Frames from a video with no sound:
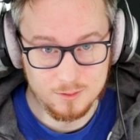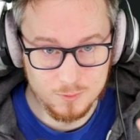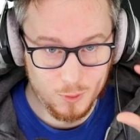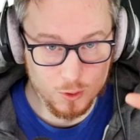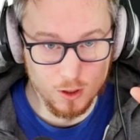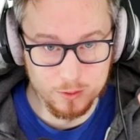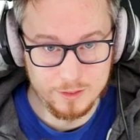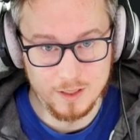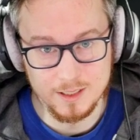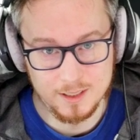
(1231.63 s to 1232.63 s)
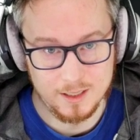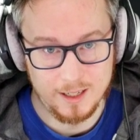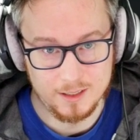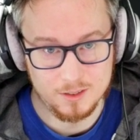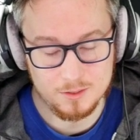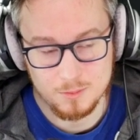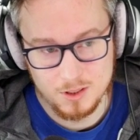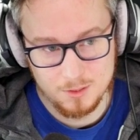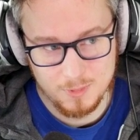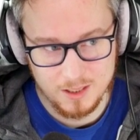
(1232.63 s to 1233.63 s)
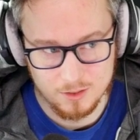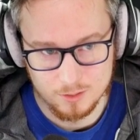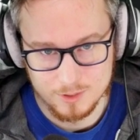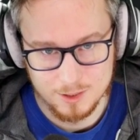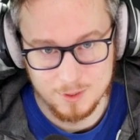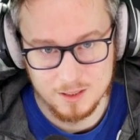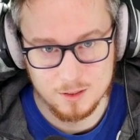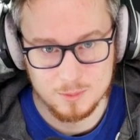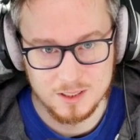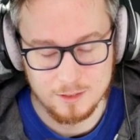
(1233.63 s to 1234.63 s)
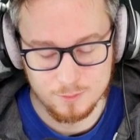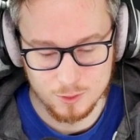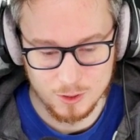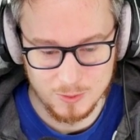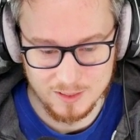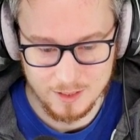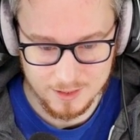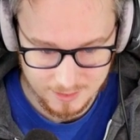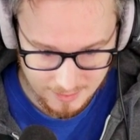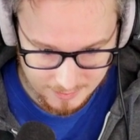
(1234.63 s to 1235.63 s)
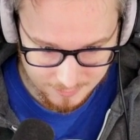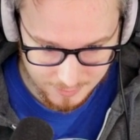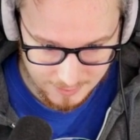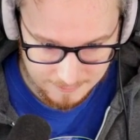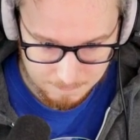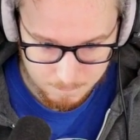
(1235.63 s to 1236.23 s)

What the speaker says: hallway fights in an act, which is pretty normal. It's pretty normal to have 4 hallway fights in an act, I feel like.